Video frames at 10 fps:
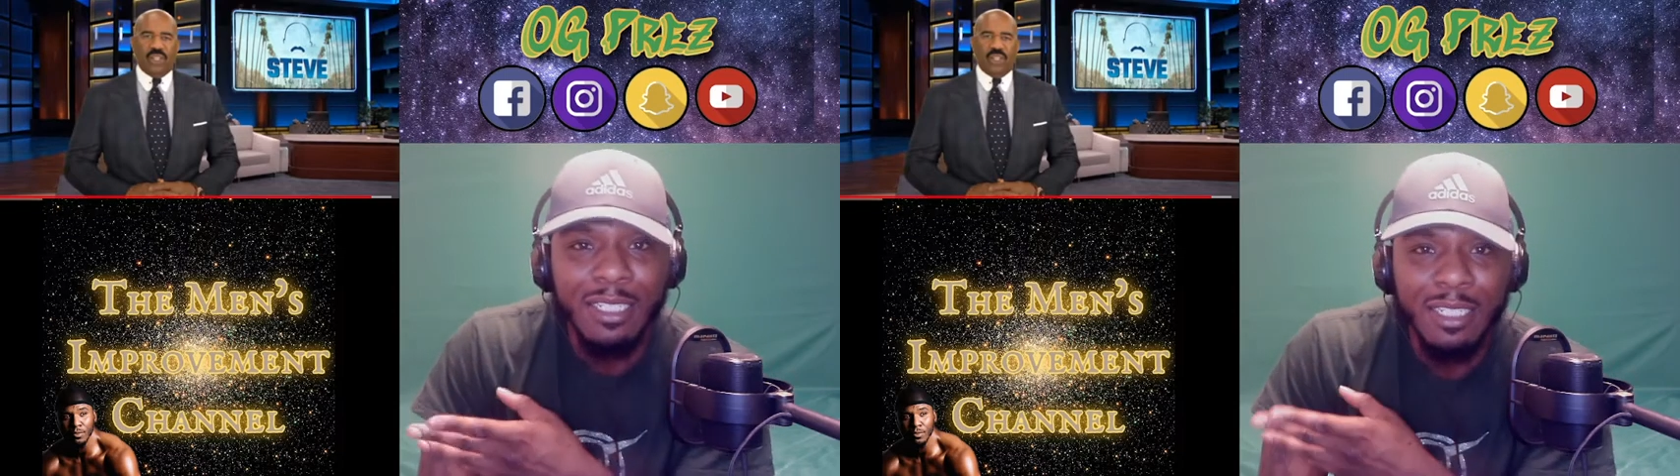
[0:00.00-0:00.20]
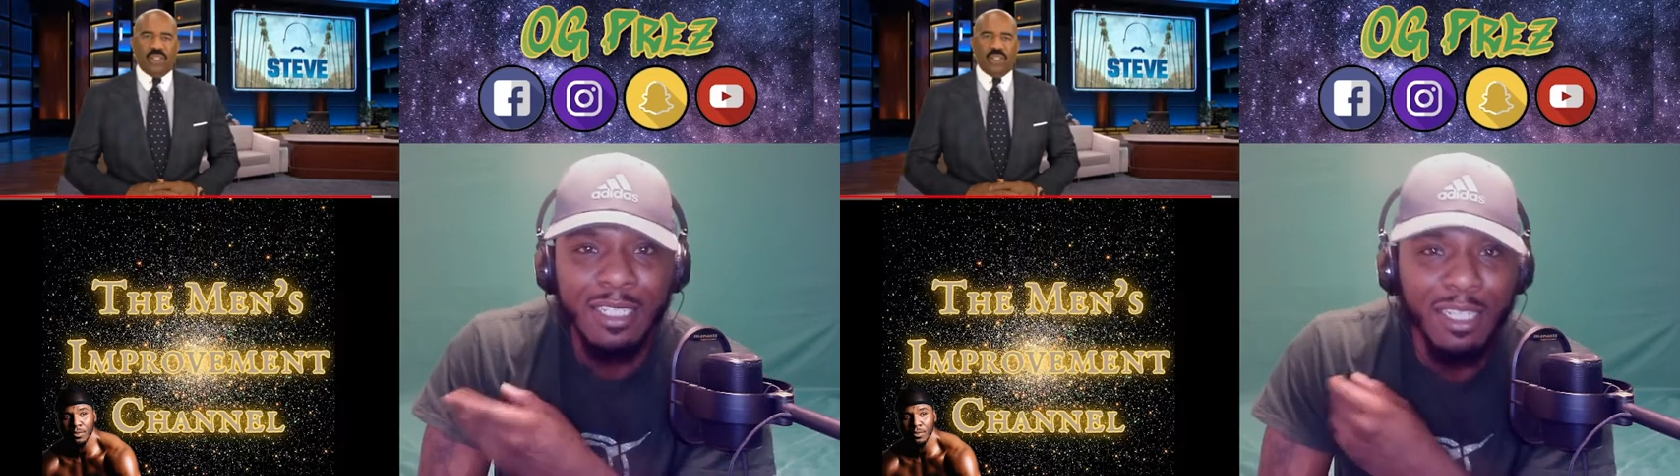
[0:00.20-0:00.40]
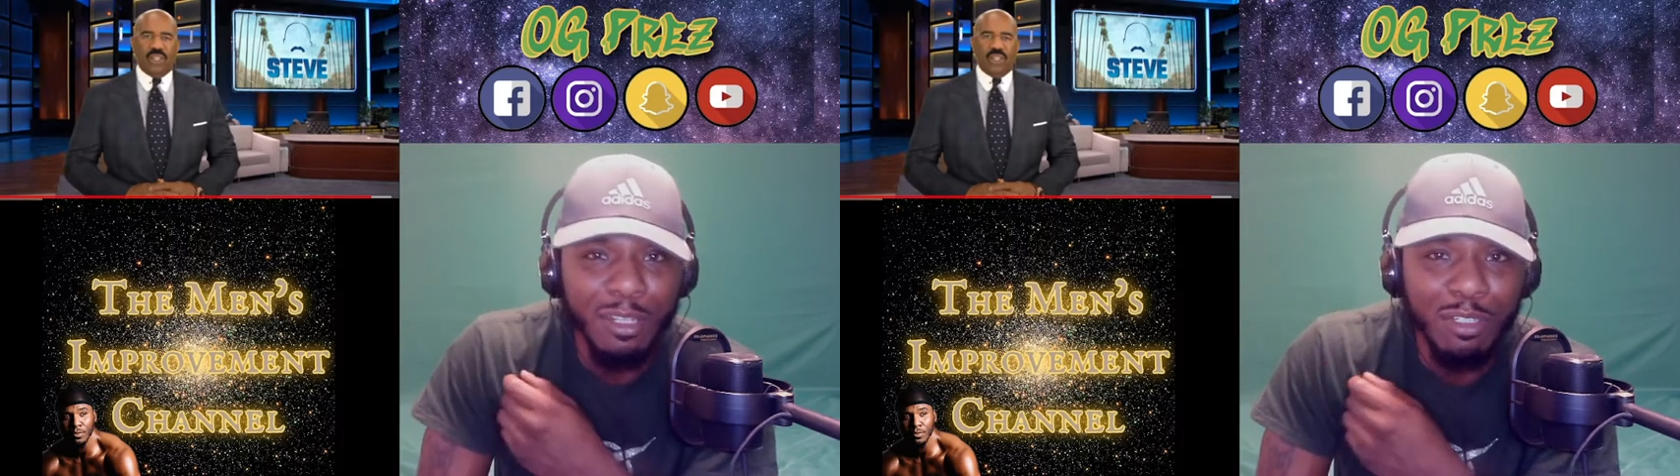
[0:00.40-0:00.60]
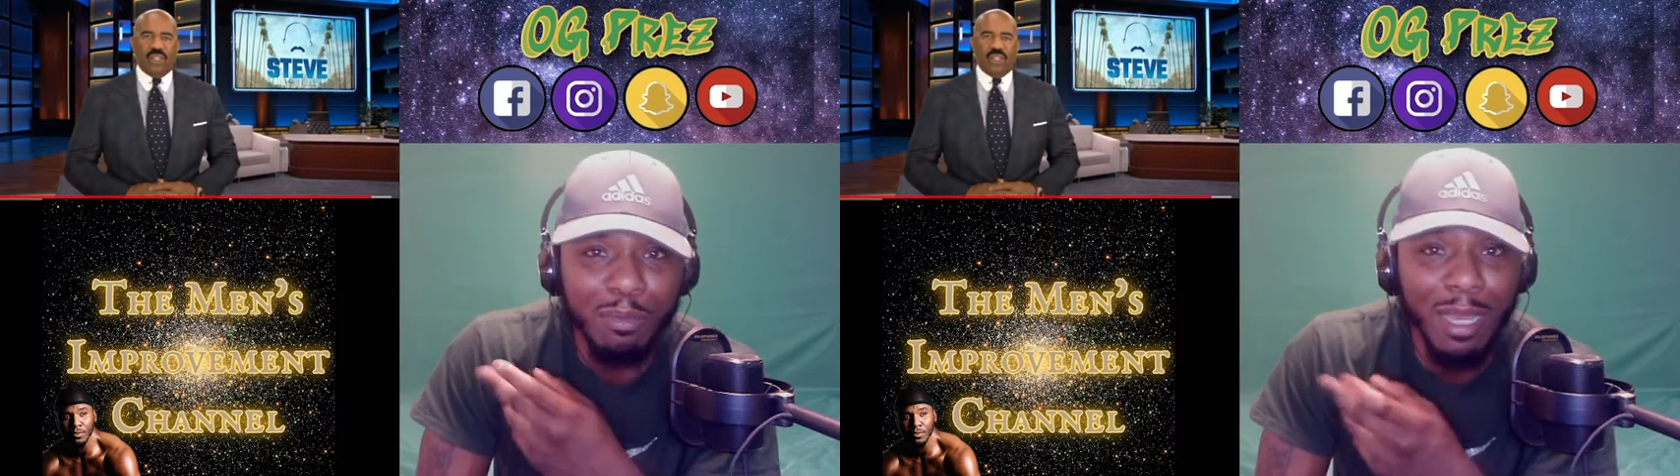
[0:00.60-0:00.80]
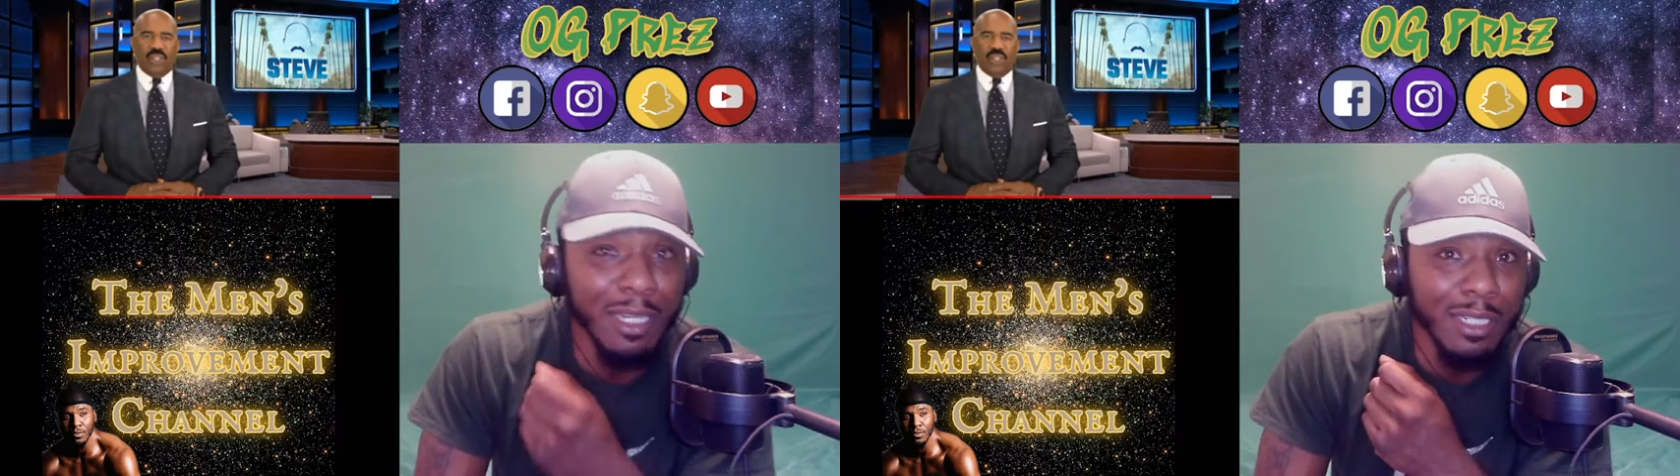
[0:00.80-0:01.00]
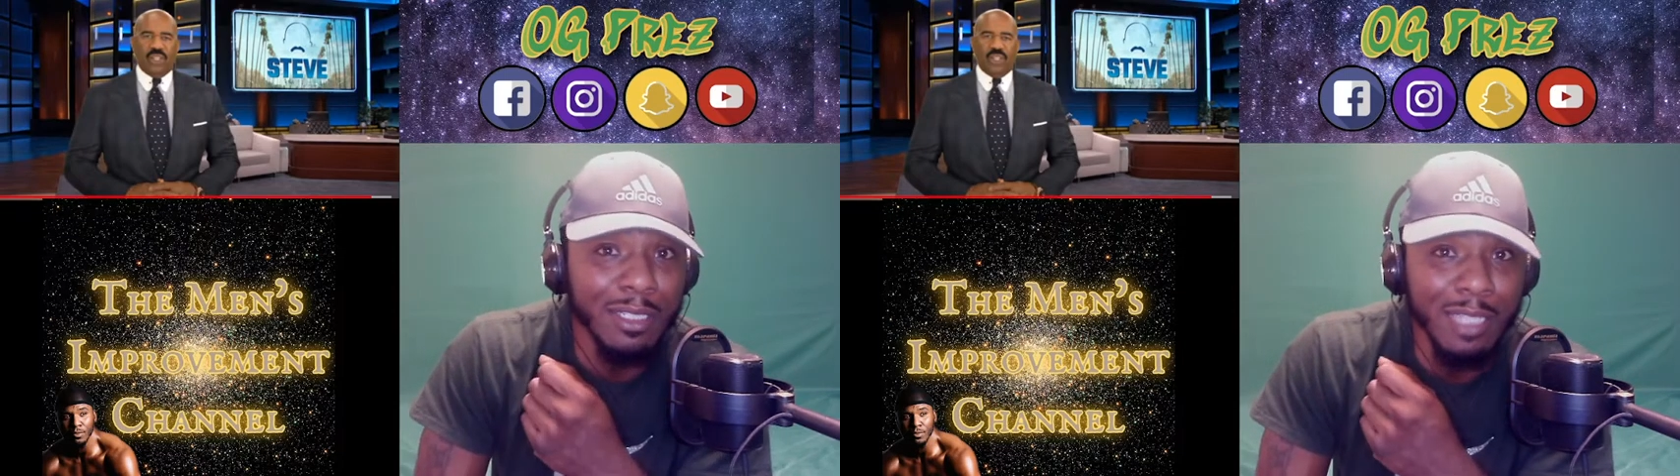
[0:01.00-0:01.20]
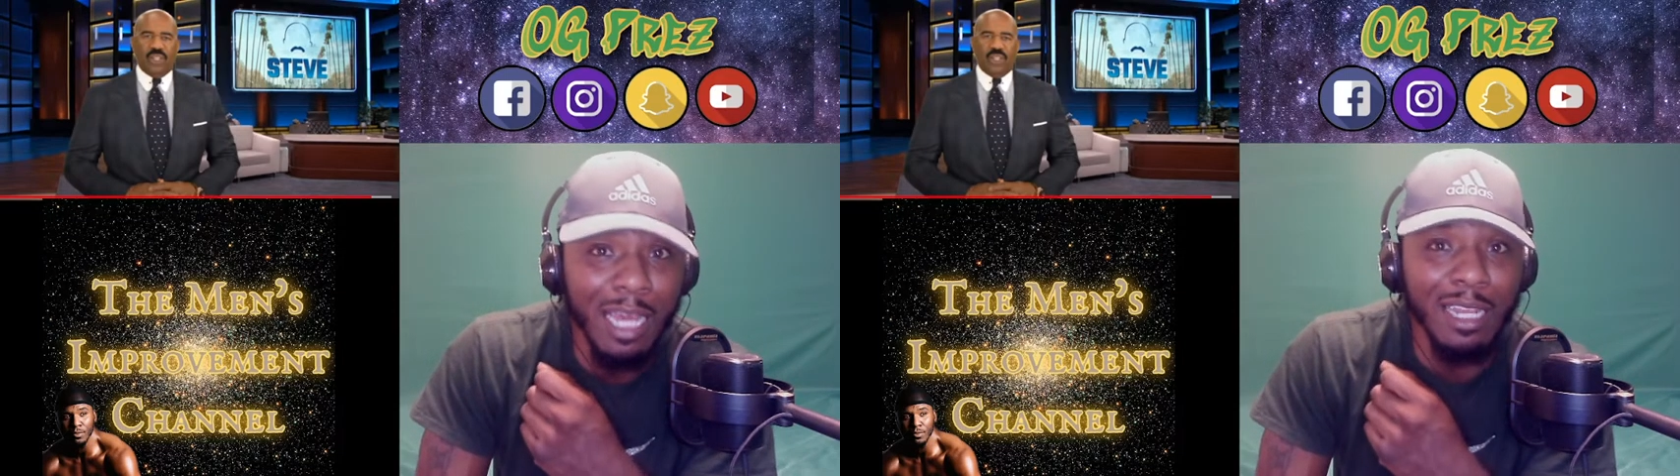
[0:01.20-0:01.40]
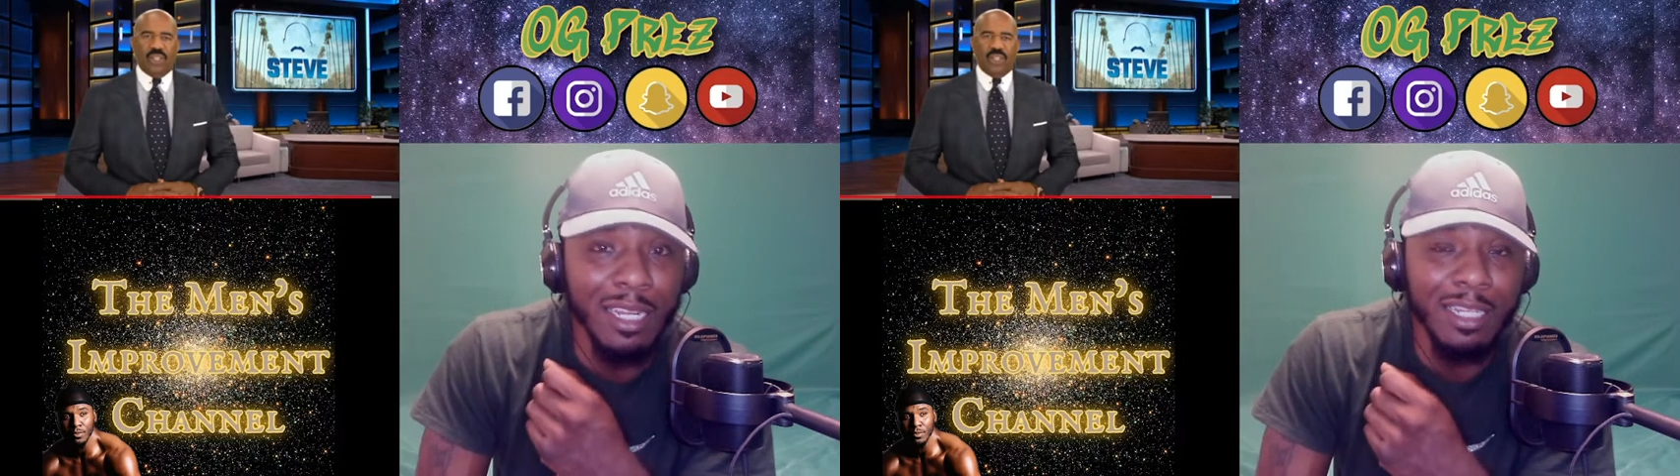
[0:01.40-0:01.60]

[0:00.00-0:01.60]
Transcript: you know, you might need to holler at